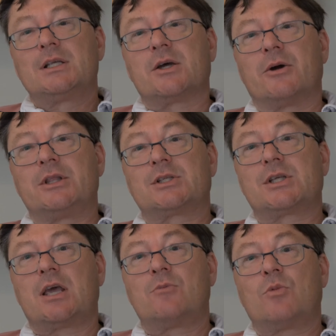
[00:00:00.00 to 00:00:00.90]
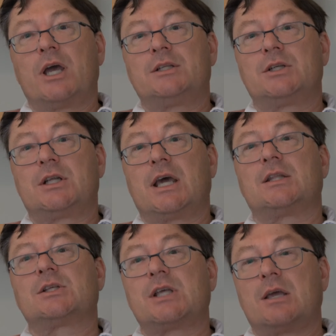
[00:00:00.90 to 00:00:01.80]
So in the same way
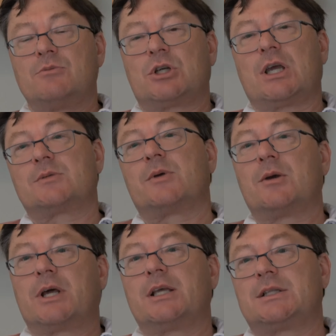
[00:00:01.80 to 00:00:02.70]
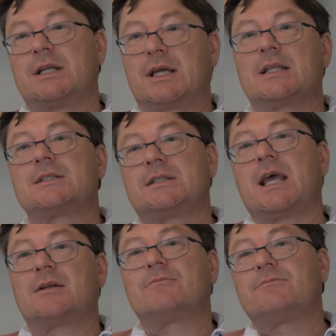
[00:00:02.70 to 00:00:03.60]
today, the same Shakespeare plays tend to get
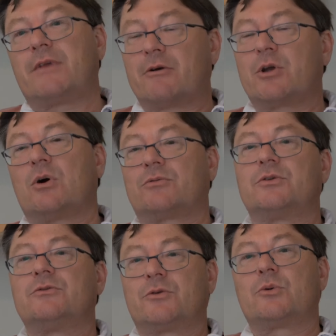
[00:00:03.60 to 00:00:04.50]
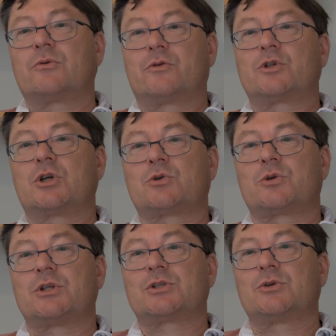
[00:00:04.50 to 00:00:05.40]
set very often for
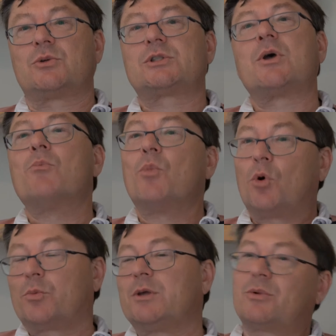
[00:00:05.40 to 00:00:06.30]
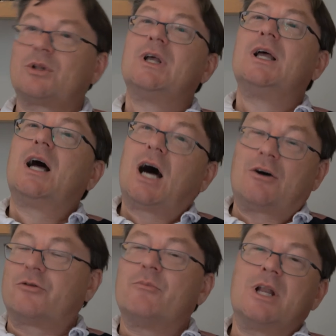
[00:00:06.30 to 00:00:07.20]
children in school, so more people
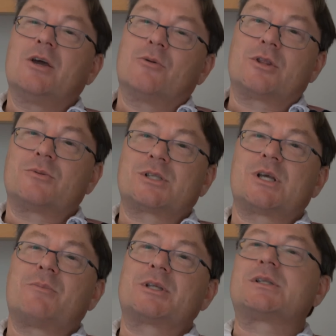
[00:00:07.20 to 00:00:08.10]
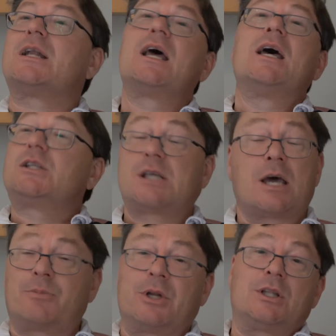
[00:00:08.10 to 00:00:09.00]
are familiar with them to some extent. It's
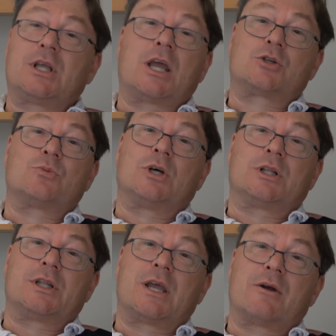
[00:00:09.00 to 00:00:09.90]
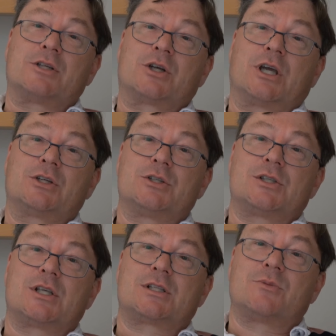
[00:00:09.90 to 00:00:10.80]
happening in the ancient world in their education
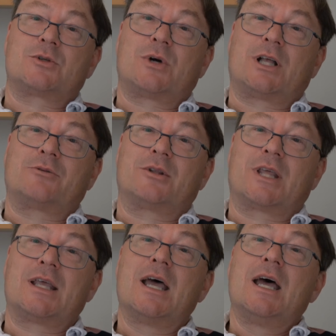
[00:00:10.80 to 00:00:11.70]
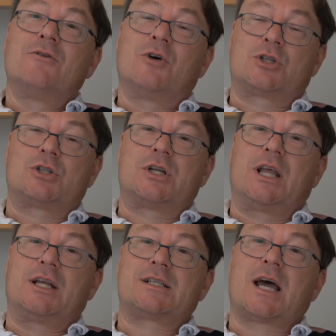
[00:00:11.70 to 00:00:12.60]
system as well. You know, Virgil's
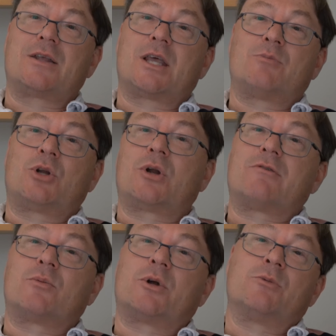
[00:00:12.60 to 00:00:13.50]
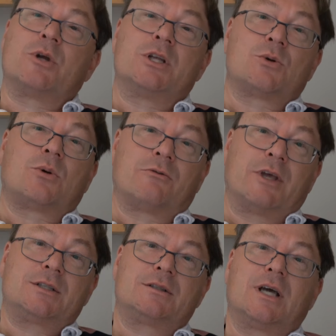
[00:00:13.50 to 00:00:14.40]
Aeneid is out there, but not everybody reads all of
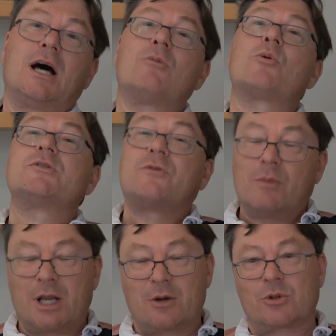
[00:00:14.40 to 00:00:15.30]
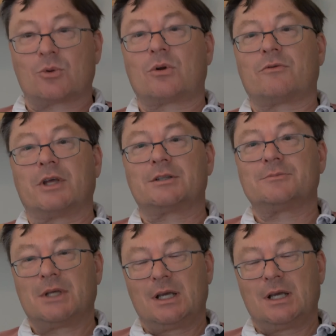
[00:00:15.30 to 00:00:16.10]
it or is familiar with all of it.